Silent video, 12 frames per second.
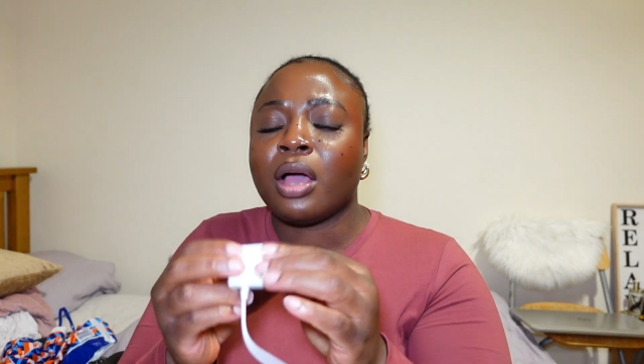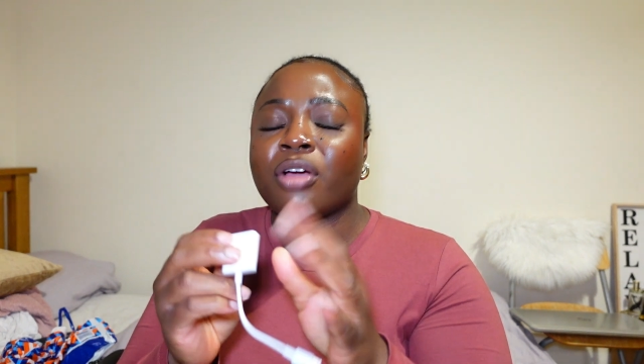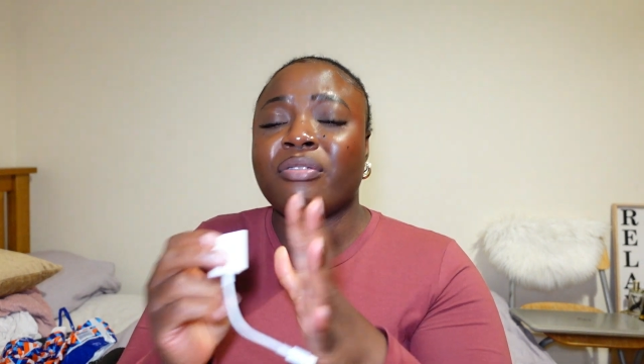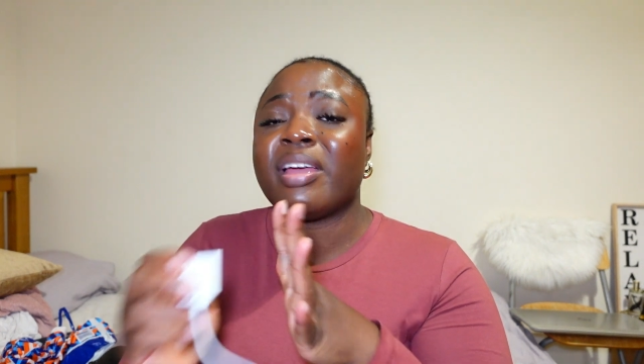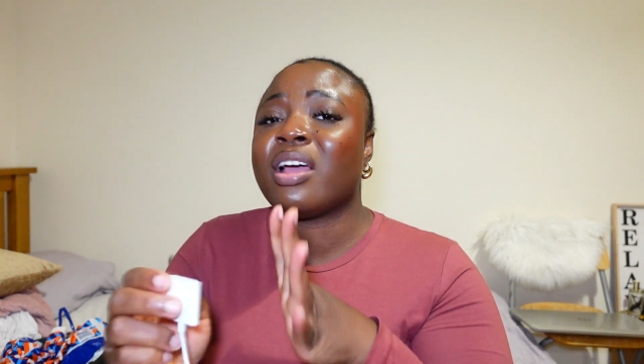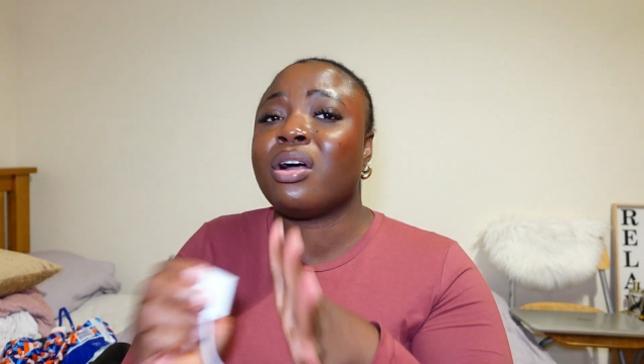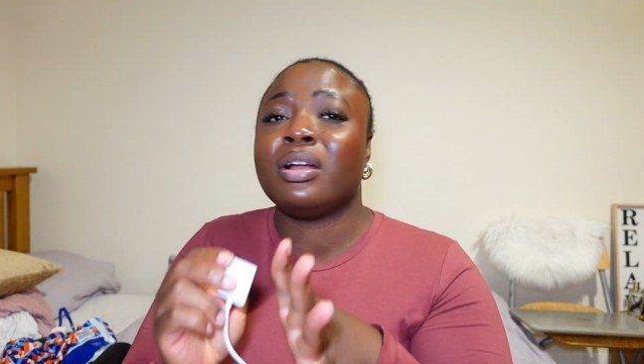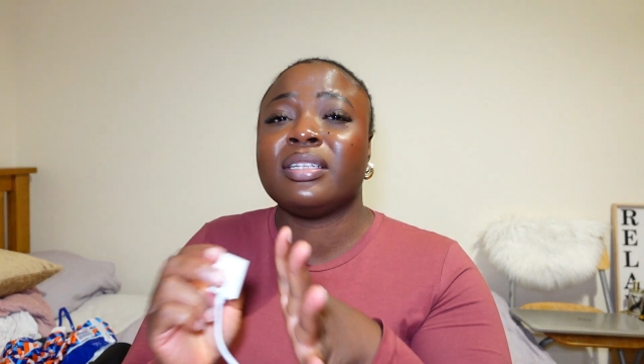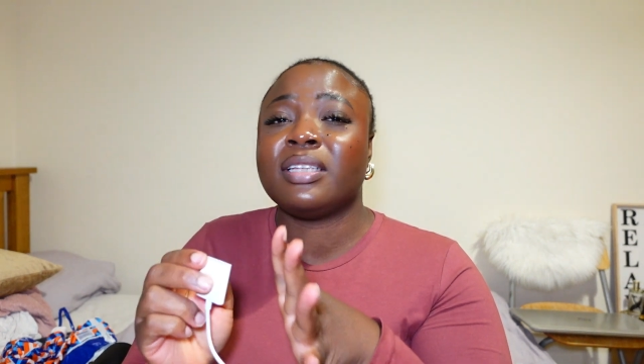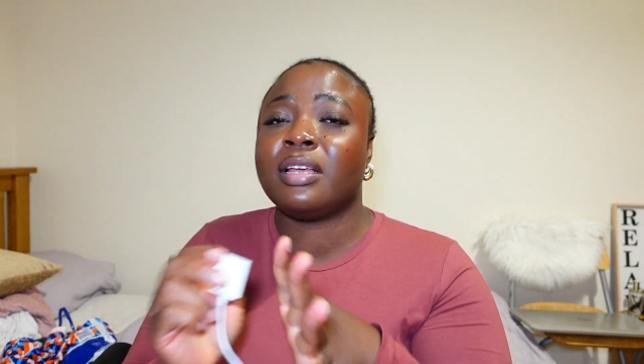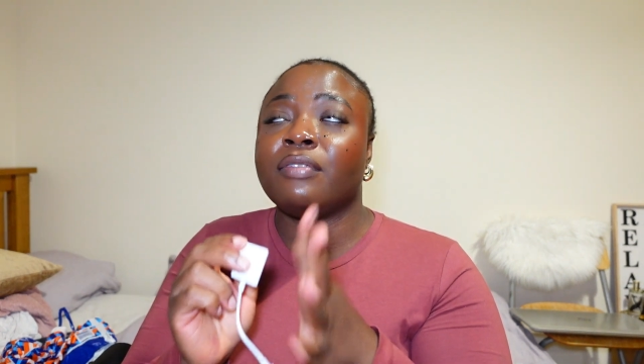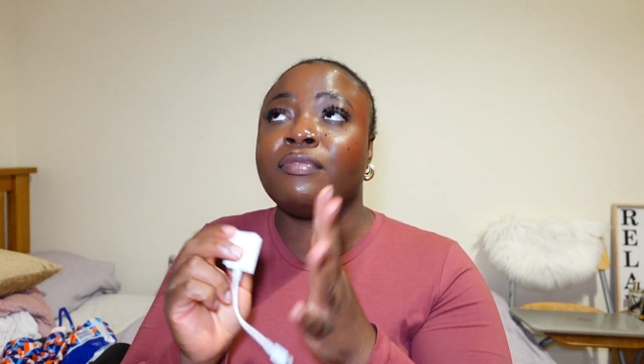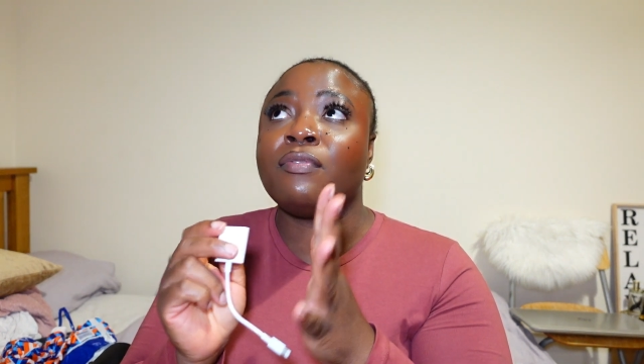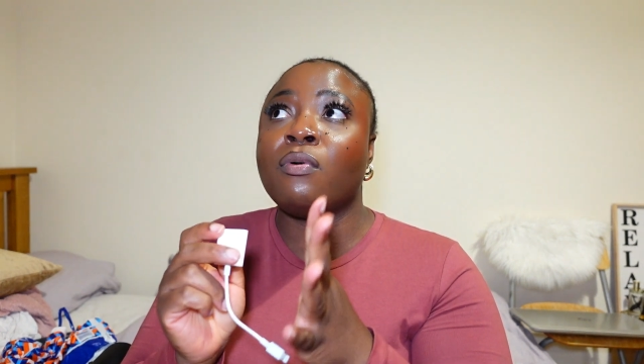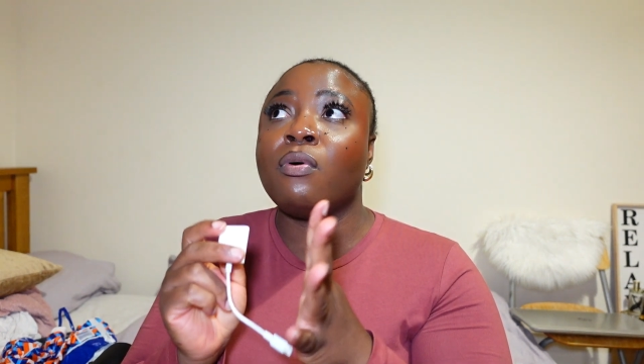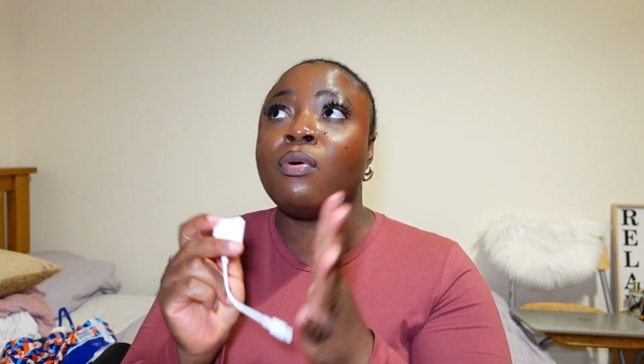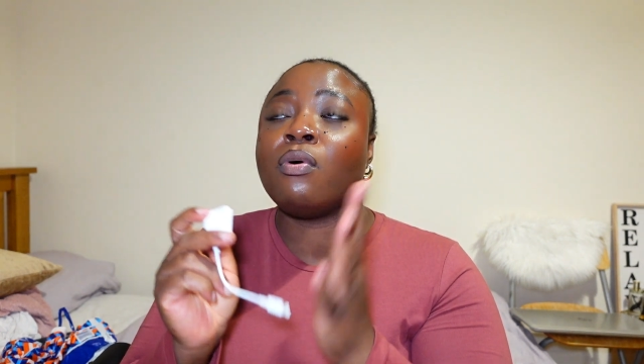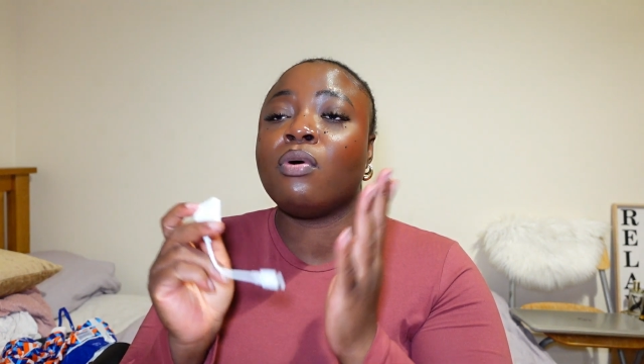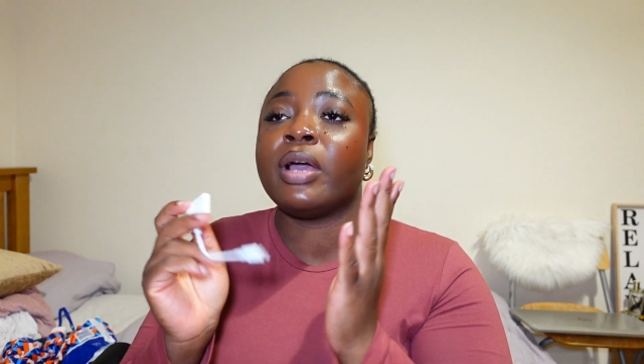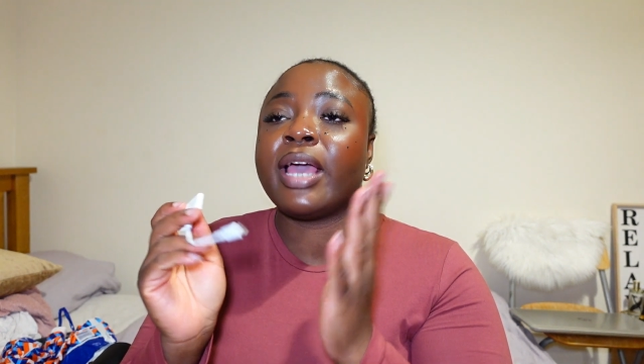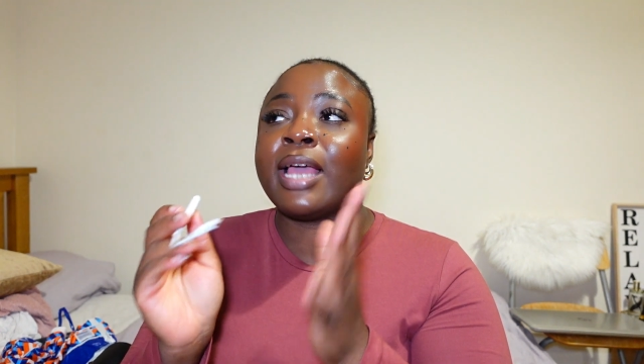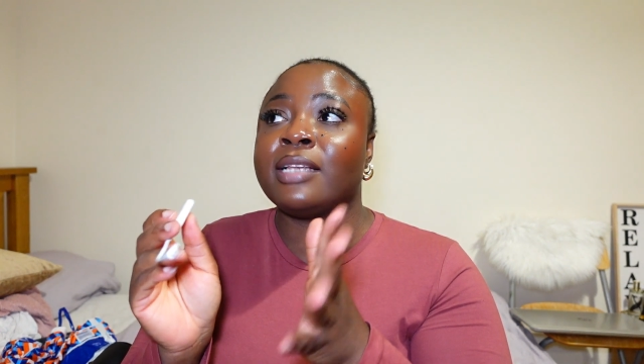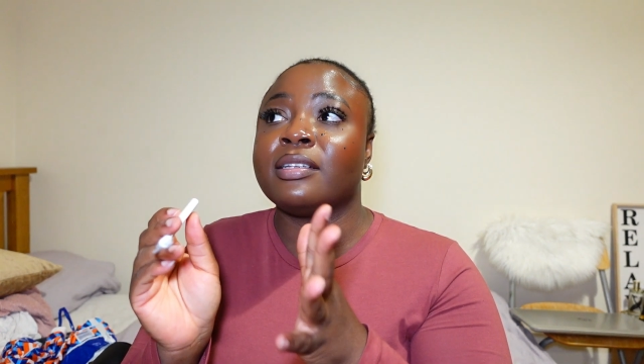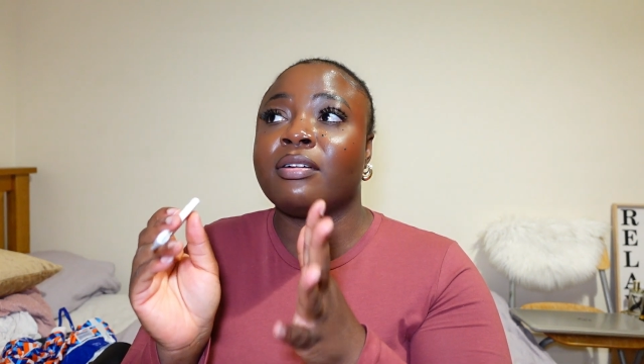create content for
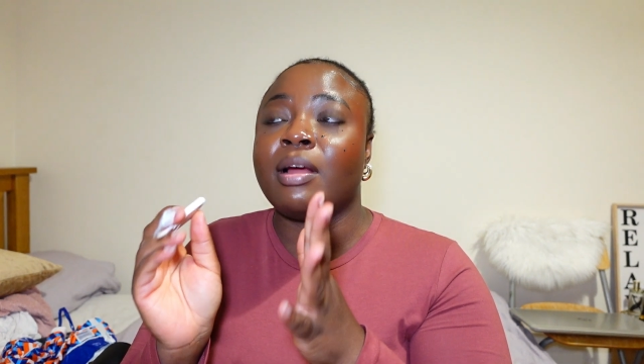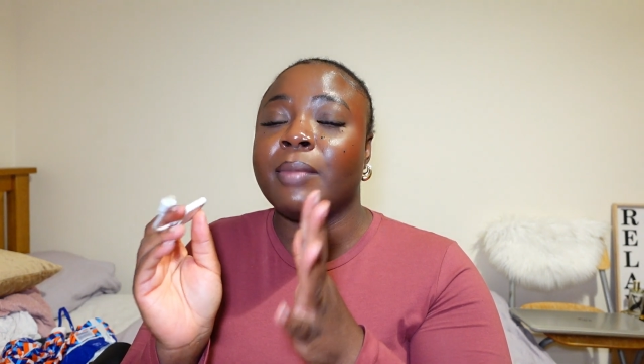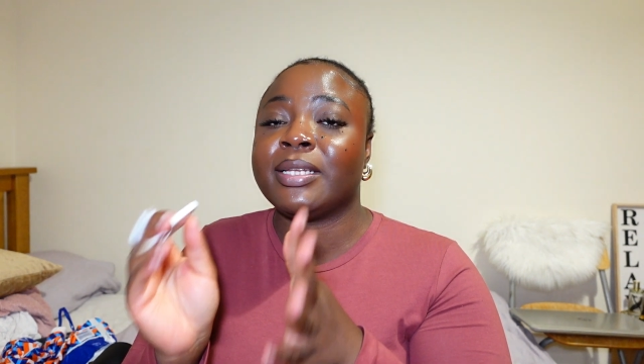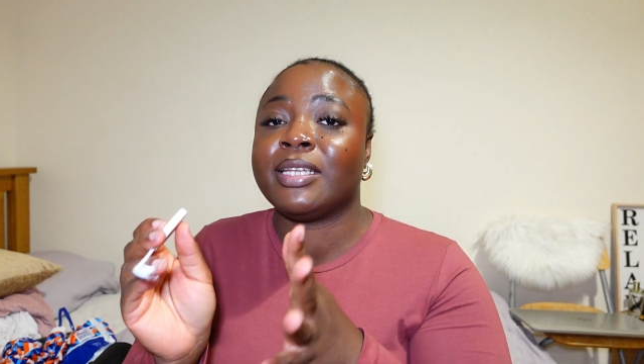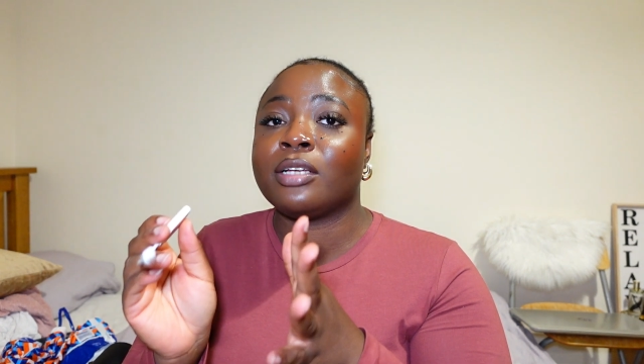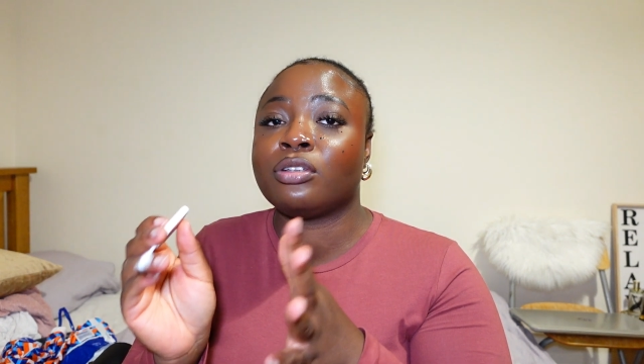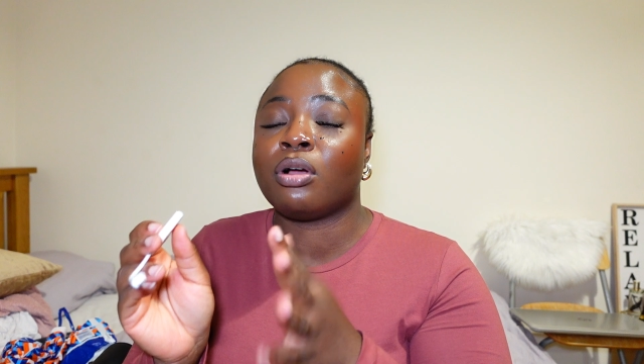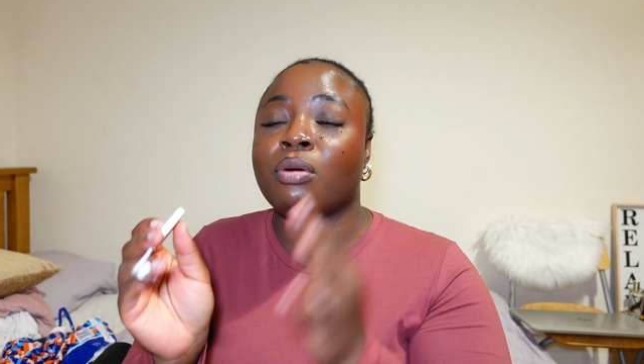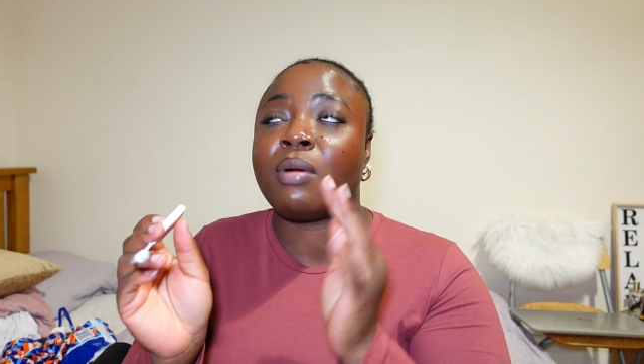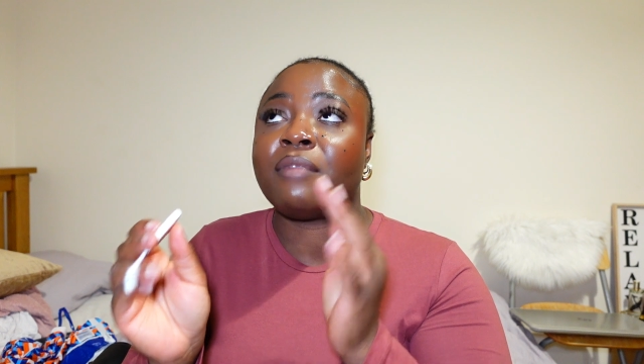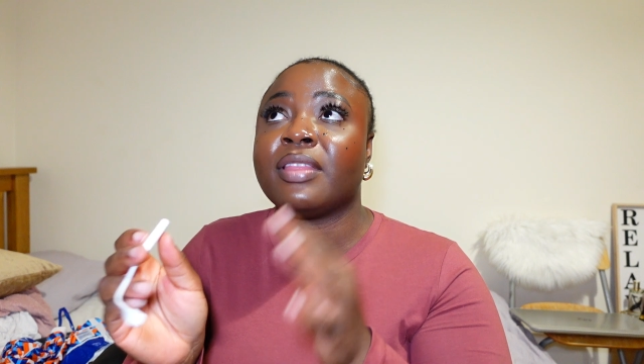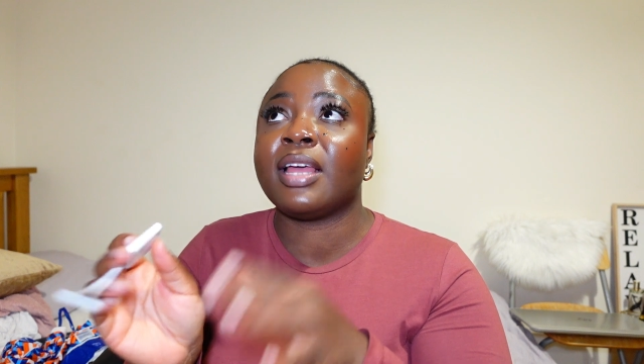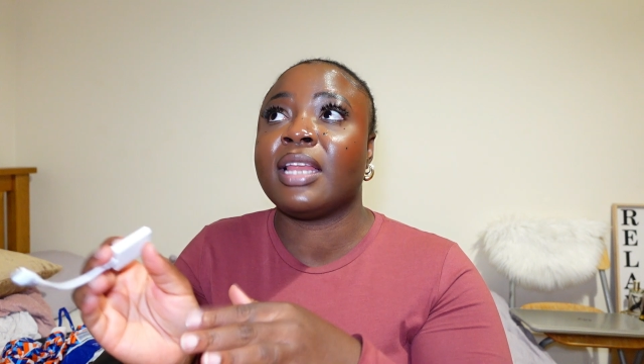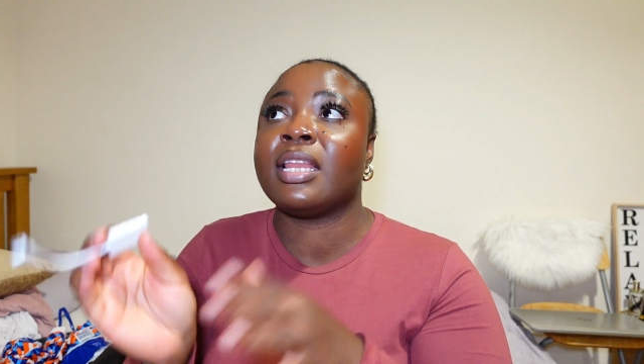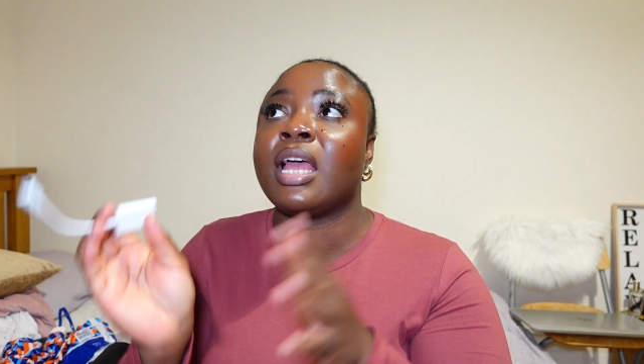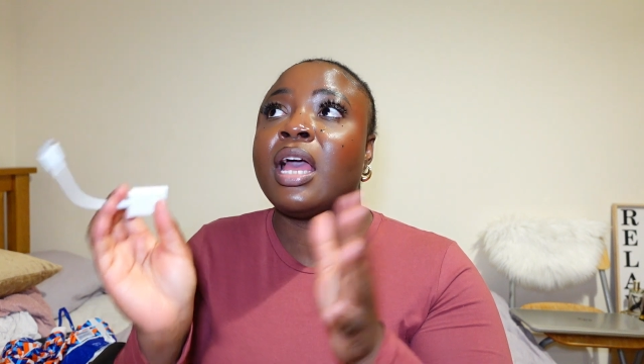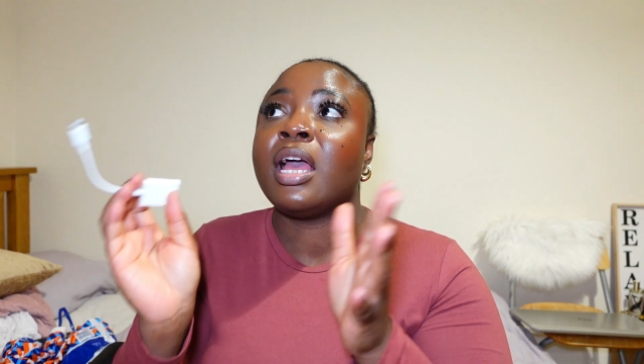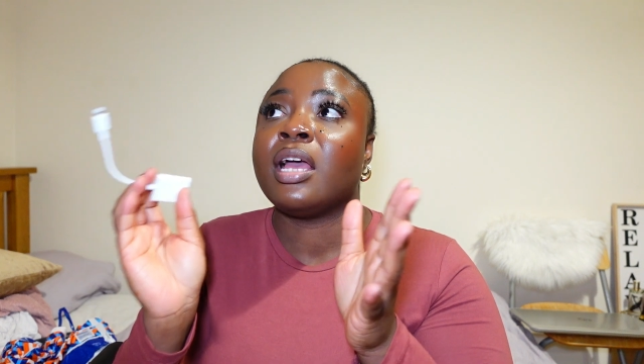instagram and tiktok rather than